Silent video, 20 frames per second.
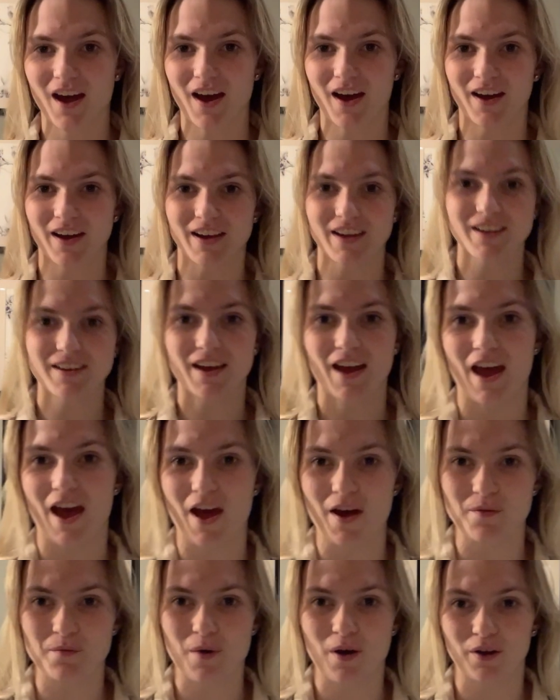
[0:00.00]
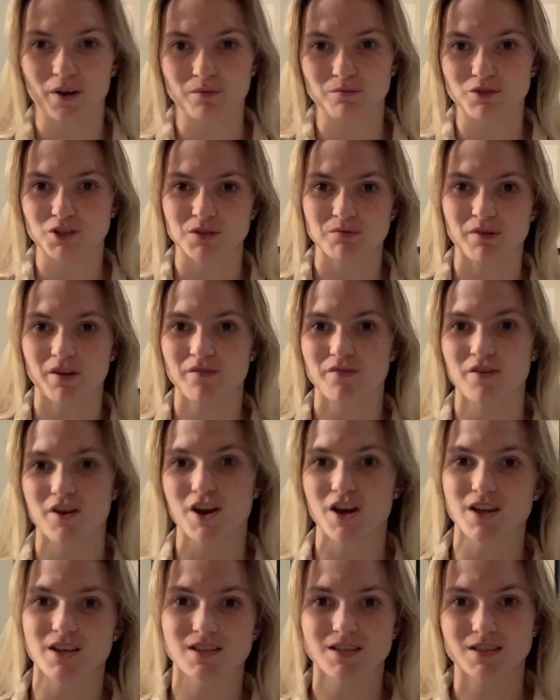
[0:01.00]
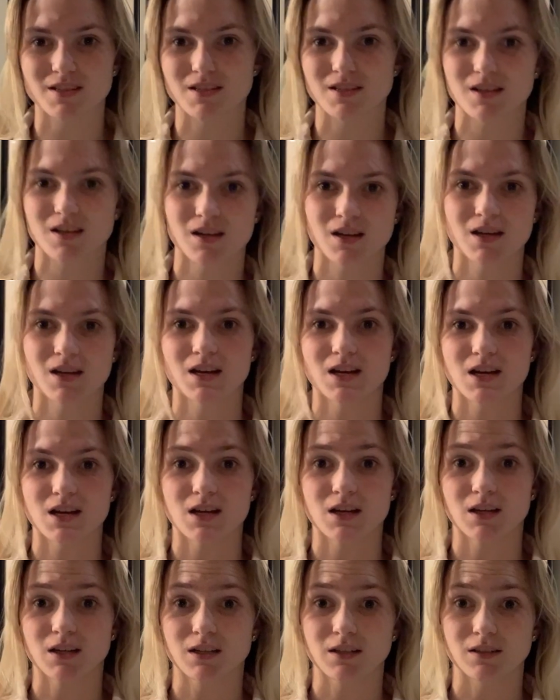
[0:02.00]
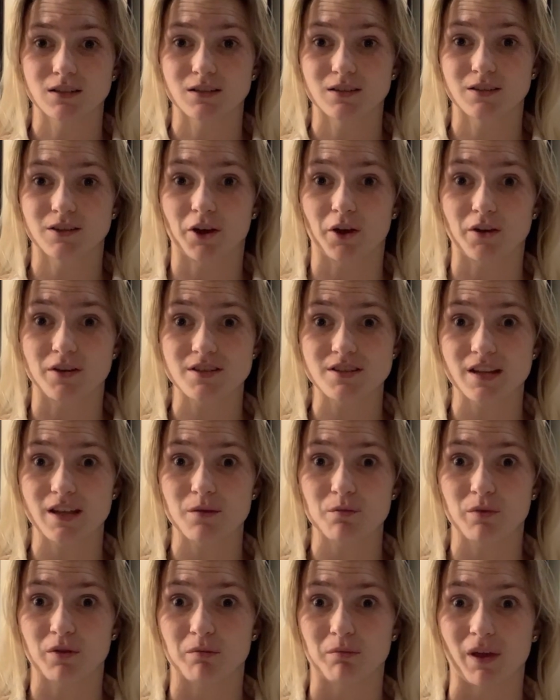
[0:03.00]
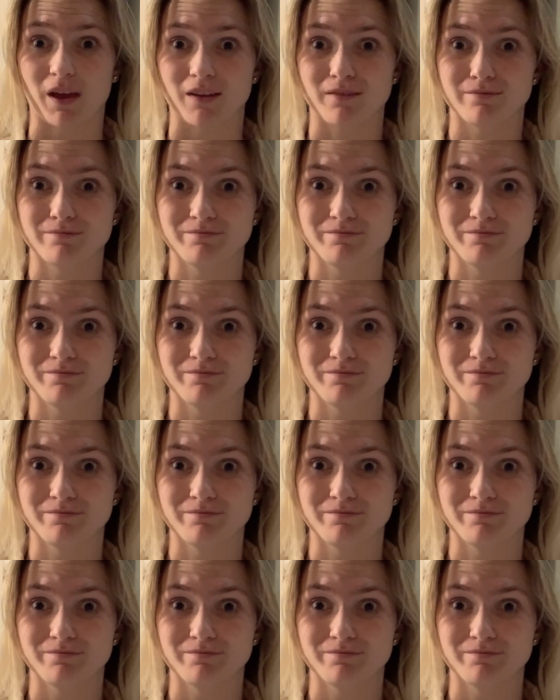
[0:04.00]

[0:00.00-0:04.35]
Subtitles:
Hi, and welcome to my first go to sleep with me.